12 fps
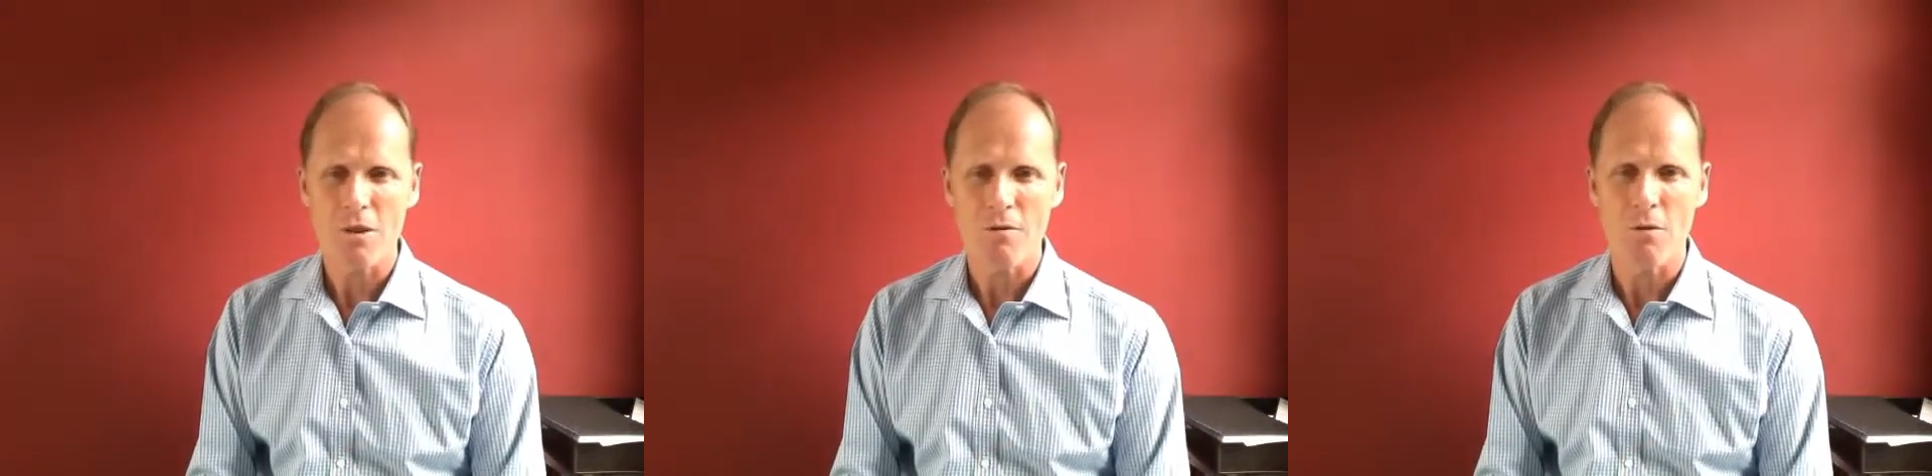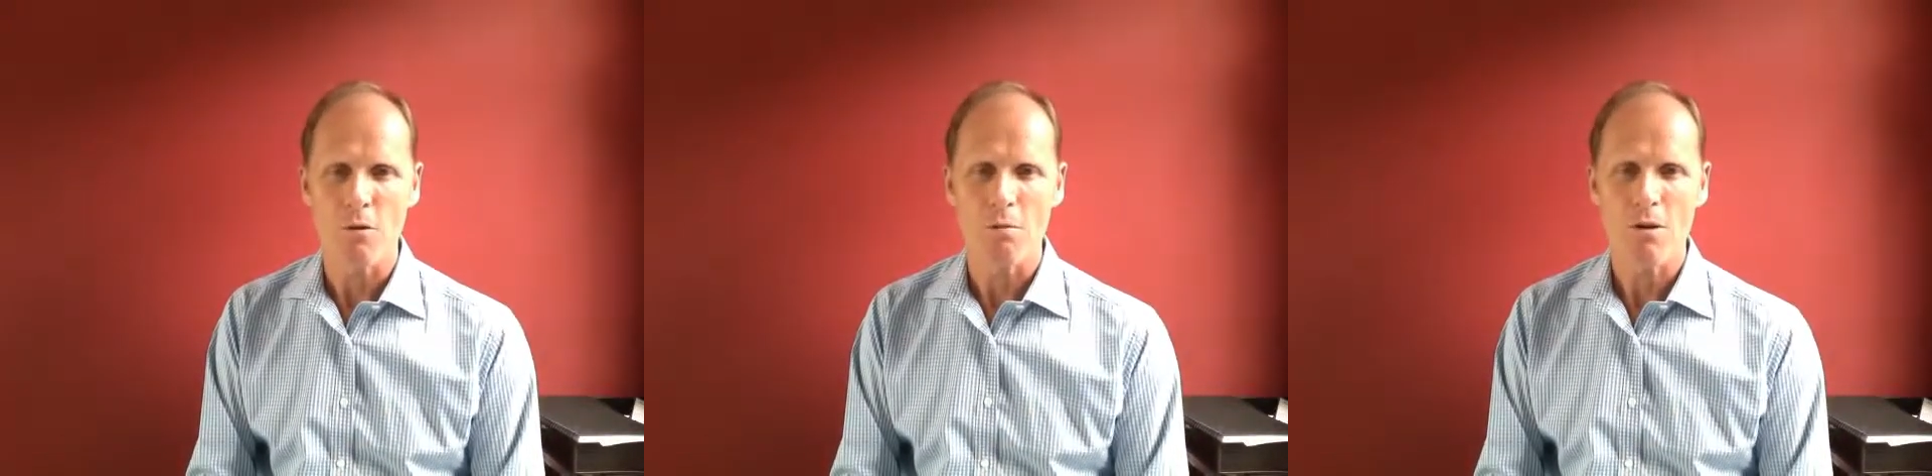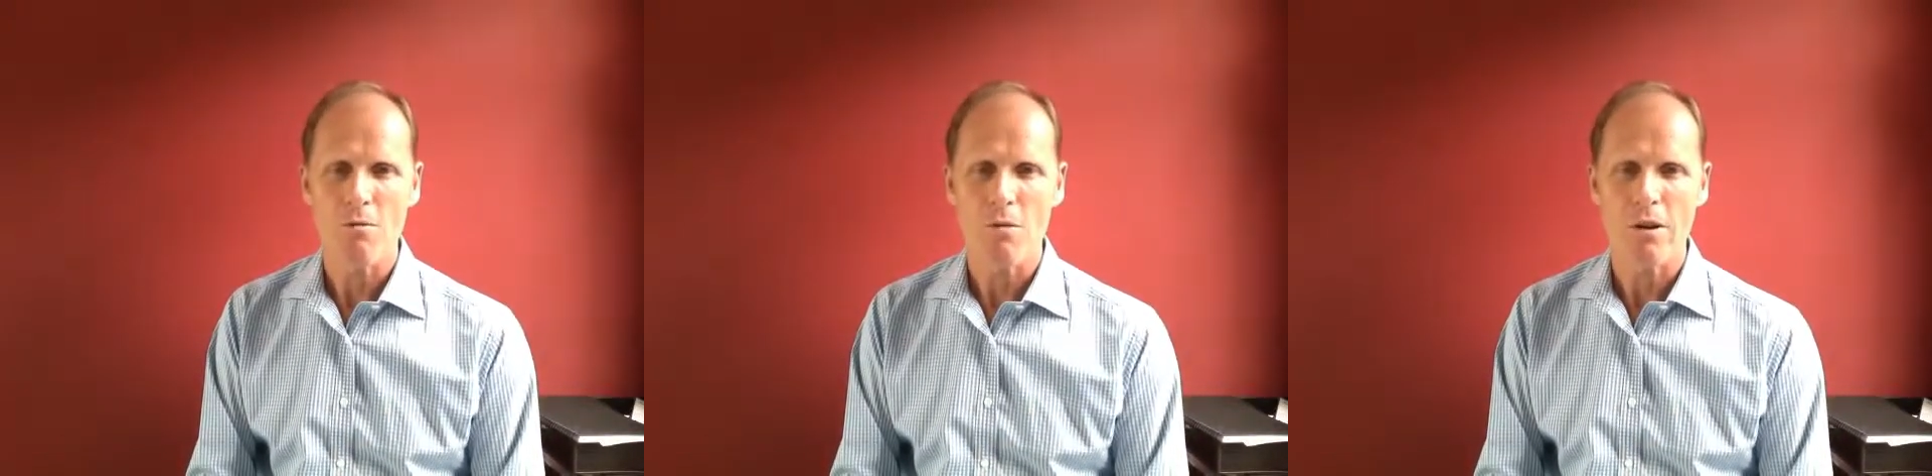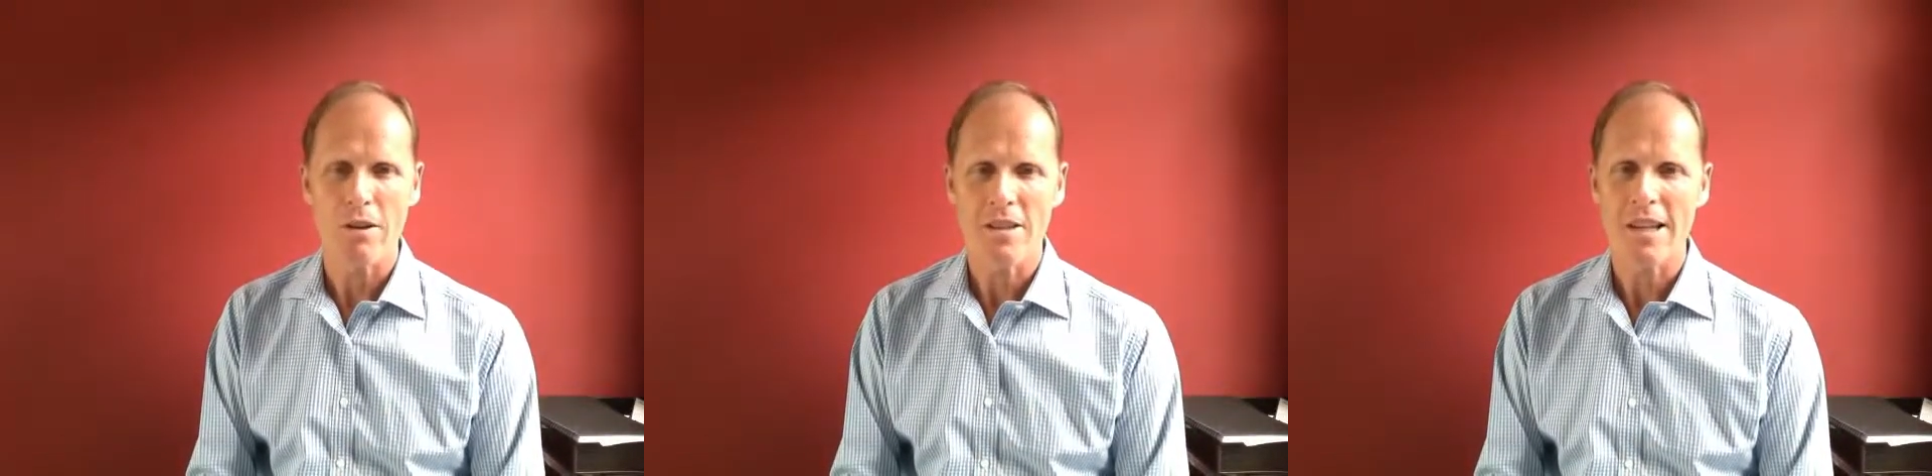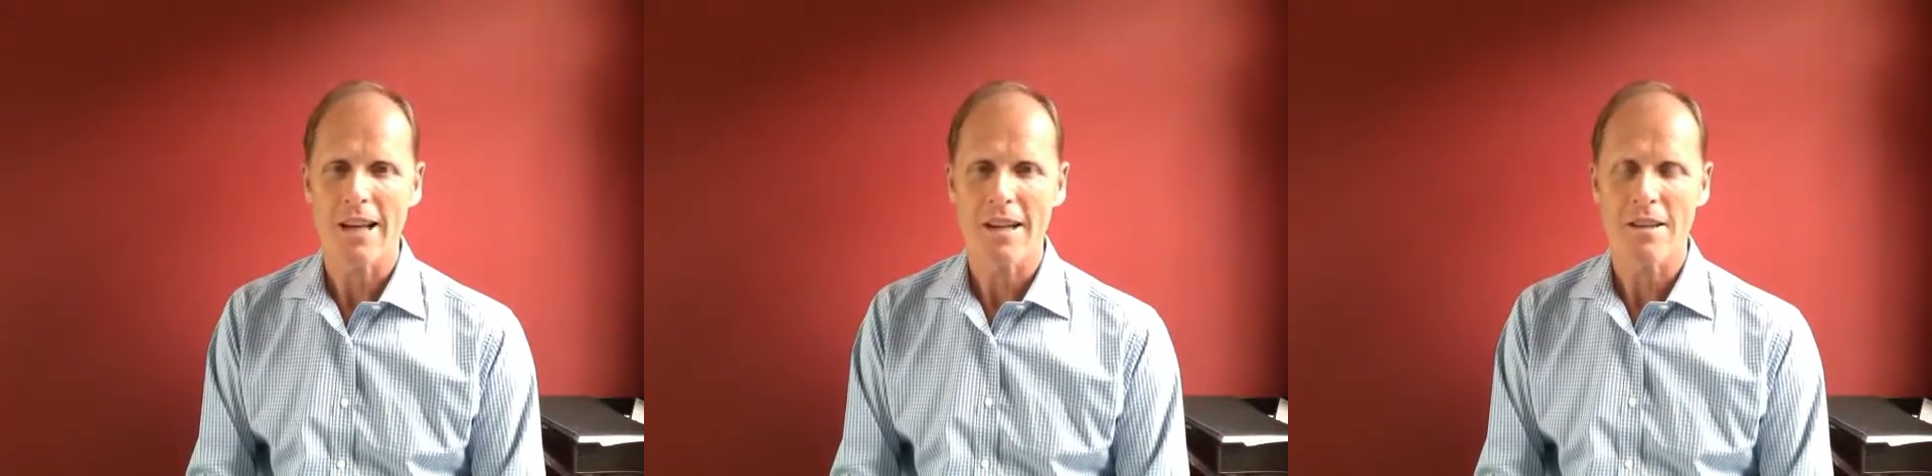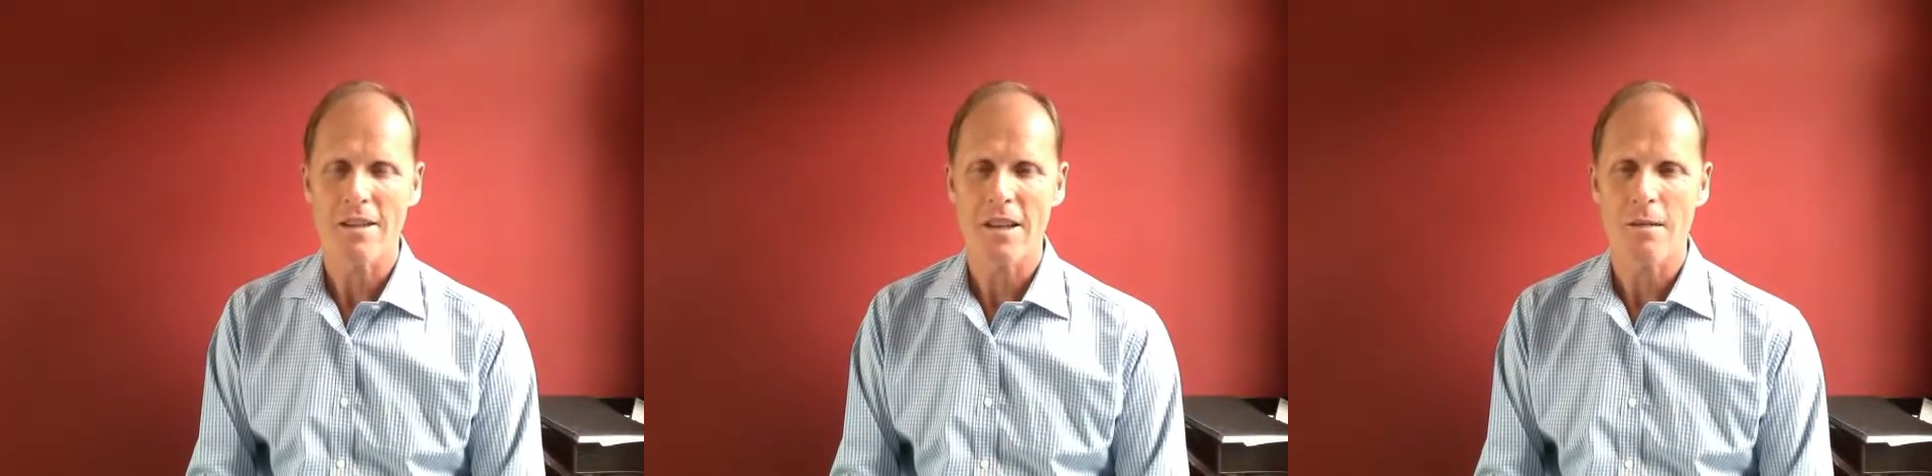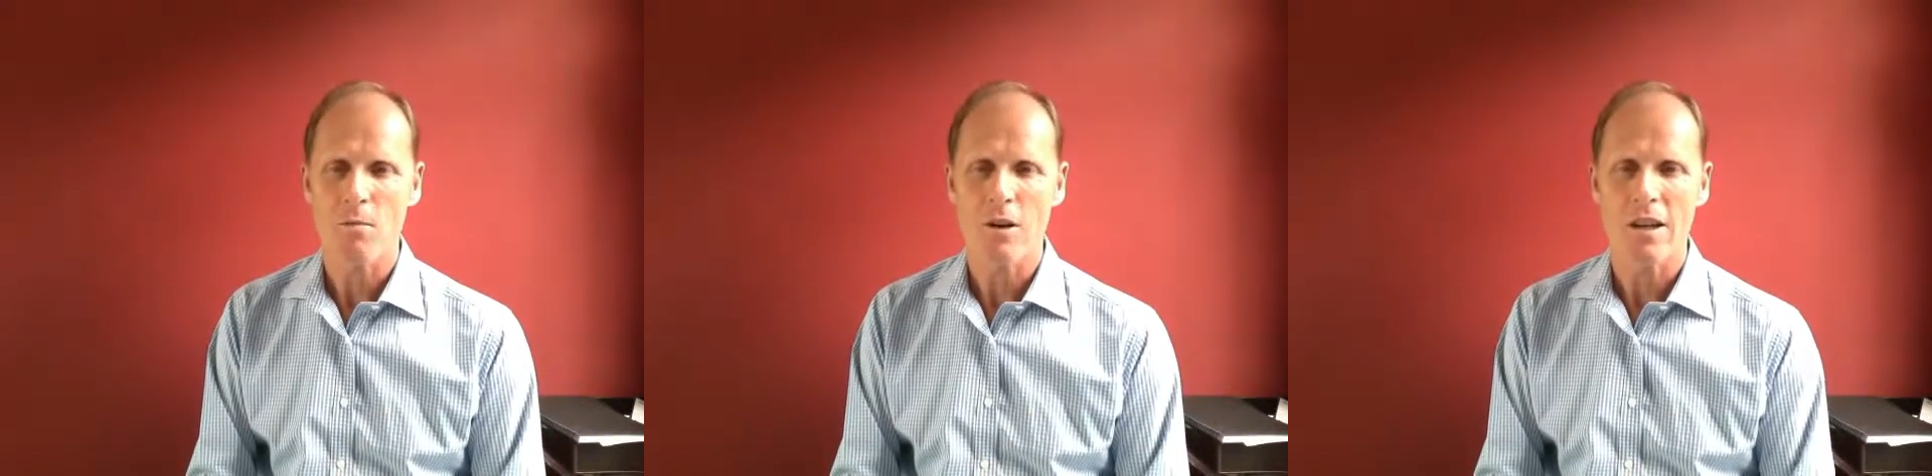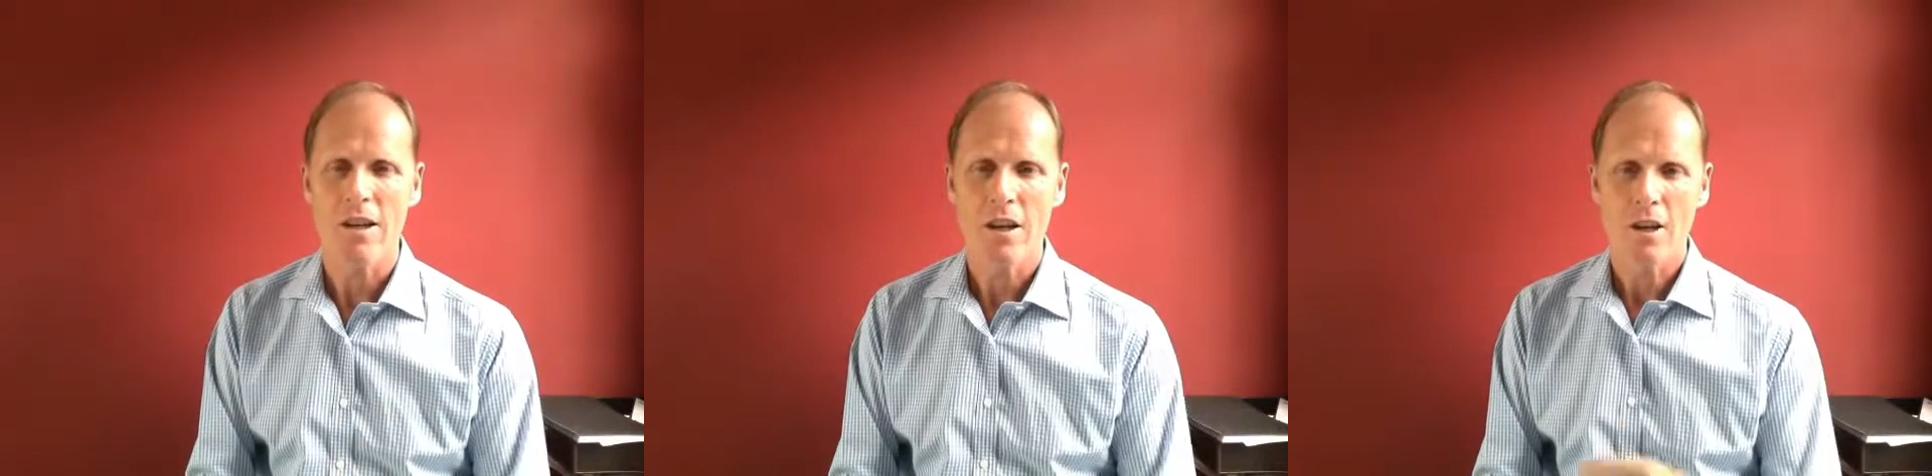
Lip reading: are formed as well, in exactly the same way.